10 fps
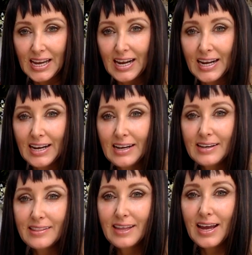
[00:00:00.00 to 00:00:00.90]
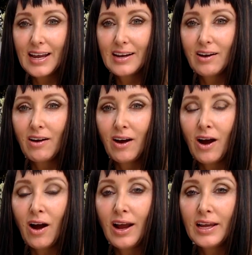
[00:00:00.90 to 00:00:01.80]
and that
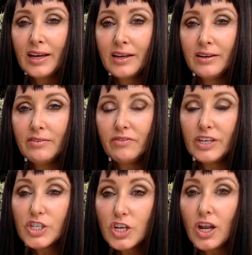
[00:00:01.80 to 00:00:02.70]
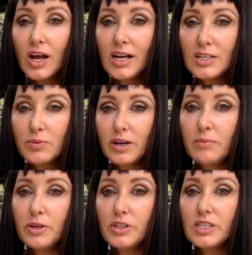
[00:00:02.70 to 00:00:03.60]
I can visualize when
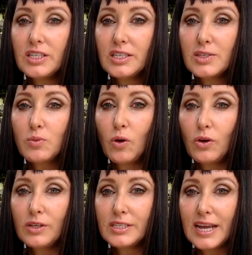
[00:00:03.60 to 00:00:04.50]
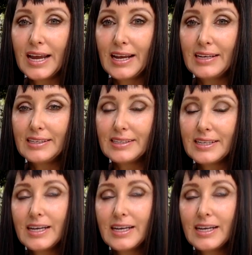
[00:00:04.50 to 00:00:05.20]
I'm using this wand and